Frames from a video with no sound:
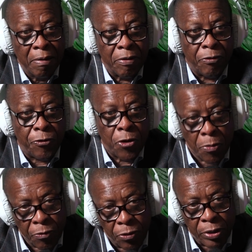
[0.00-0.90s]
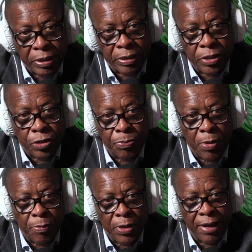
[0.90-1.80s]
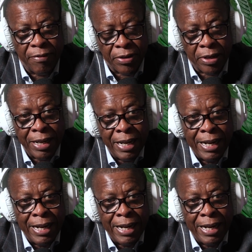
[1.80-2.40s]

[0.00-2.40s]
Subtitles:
the firm, for instance, may be having